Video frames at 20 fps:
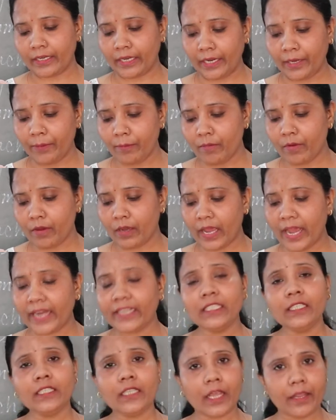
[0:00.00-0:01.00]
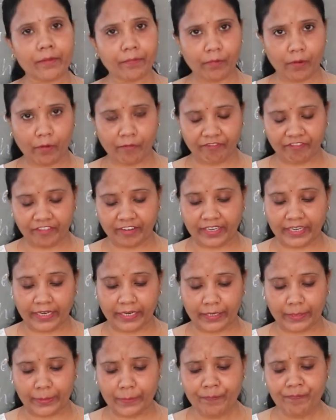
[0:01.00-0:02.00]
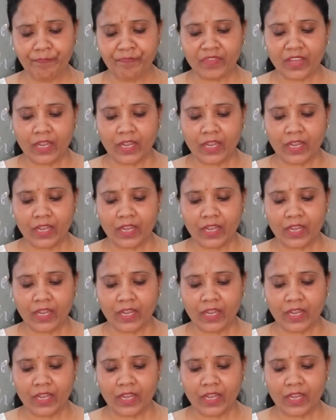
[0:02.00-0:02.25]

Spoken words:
game, any type of game,